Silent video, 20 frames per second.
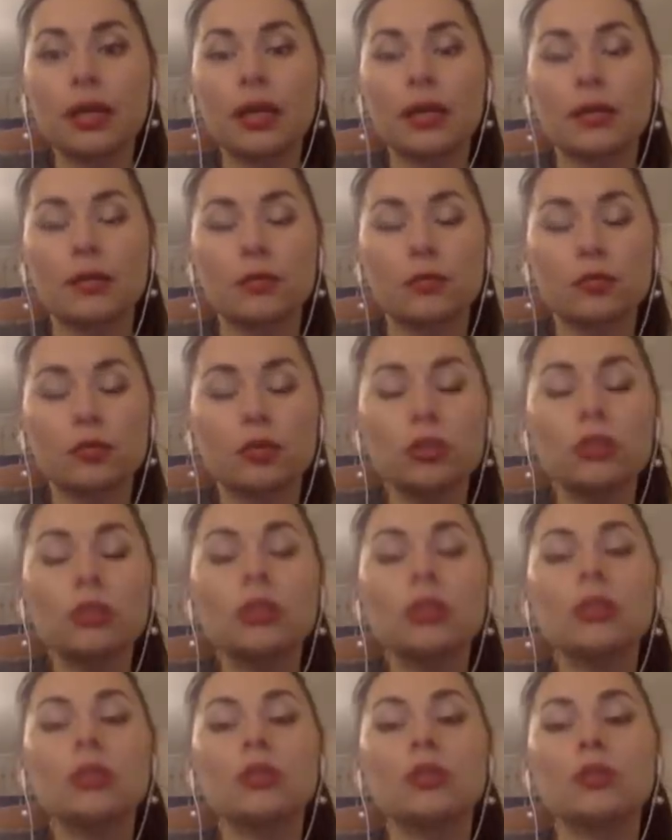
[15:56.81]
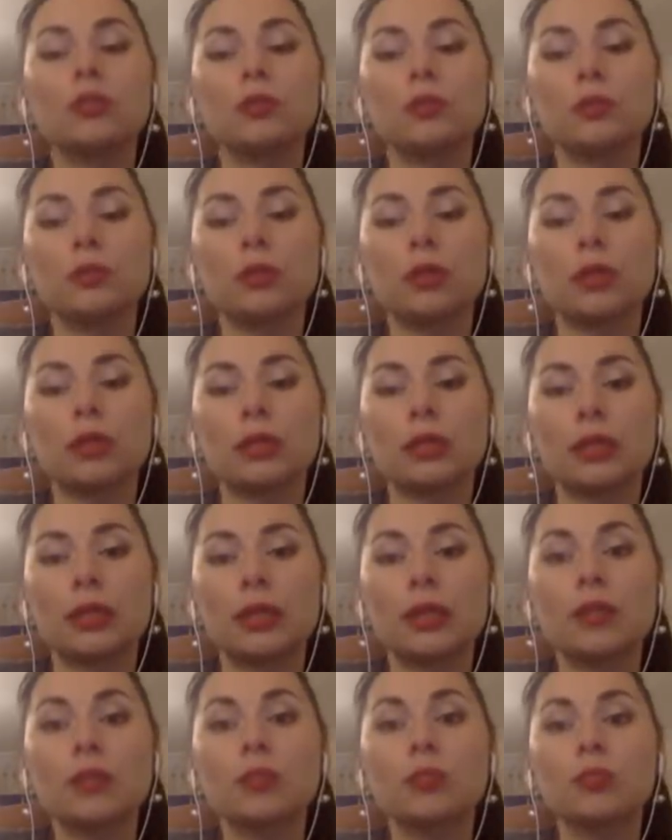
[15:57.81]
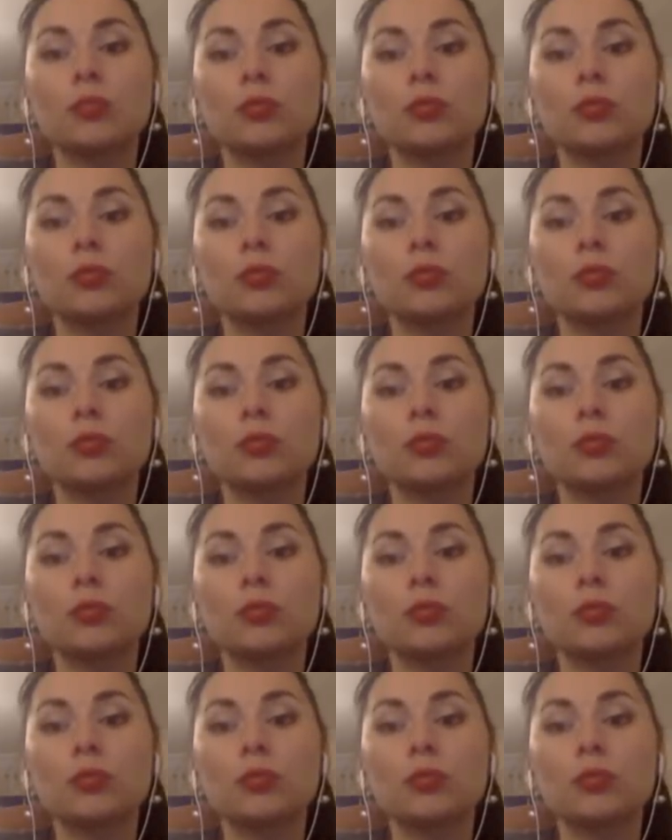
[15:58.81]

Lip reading: unfortunately, you will attract